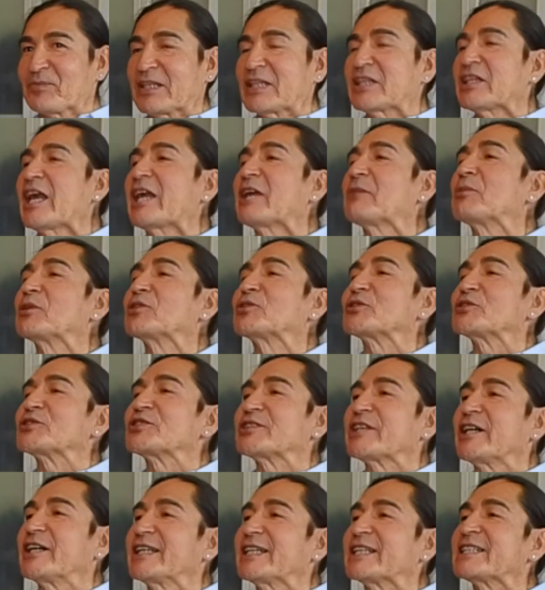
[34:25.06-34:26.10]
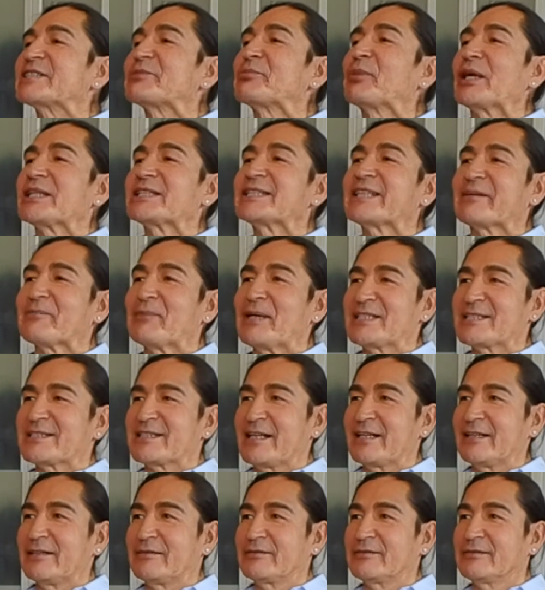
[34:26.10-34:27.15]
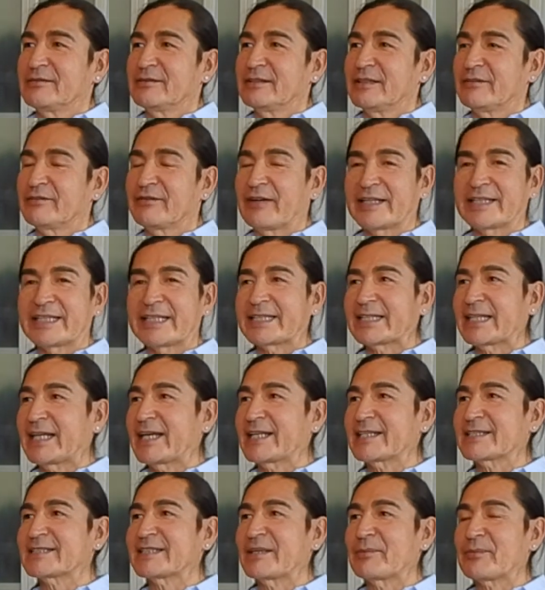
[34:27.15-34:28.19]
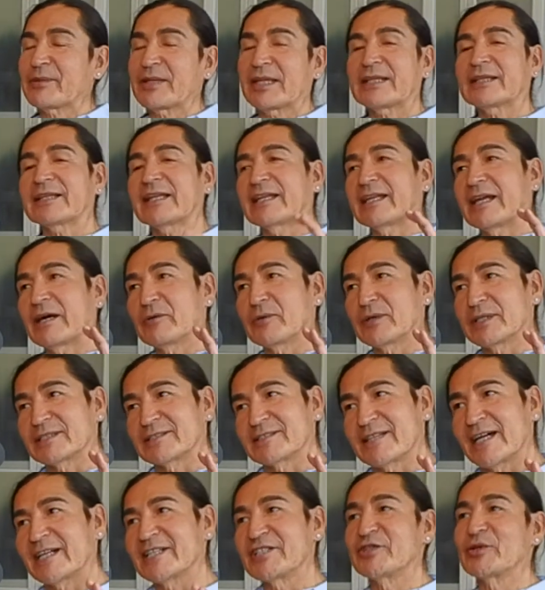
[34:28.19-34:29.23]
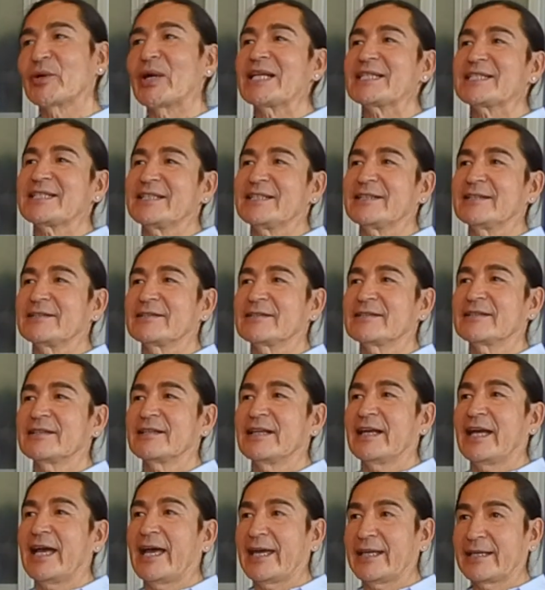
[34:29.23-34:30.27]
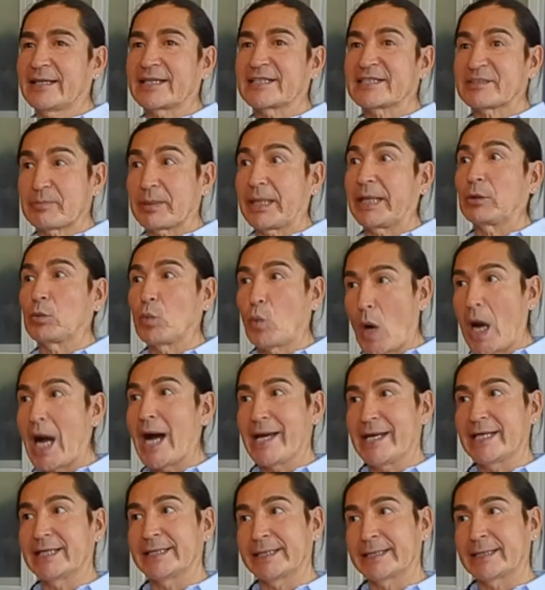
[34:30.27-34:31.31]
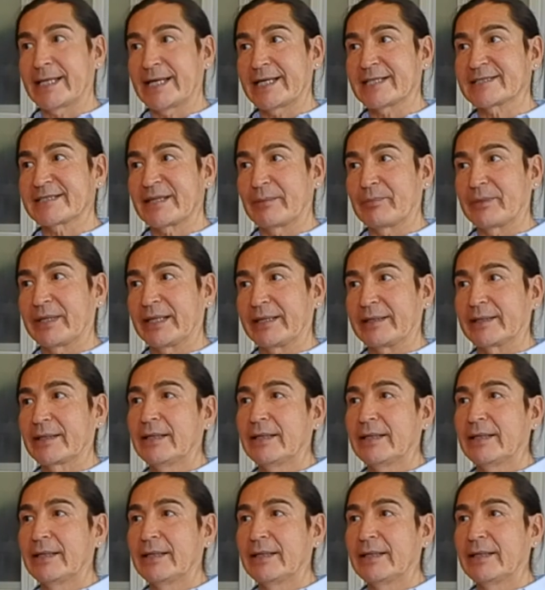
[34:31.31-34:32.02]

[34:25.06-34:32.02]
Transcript: able to start expressing myself. If I didn't like something, then I would address it and explain why I didn't like something.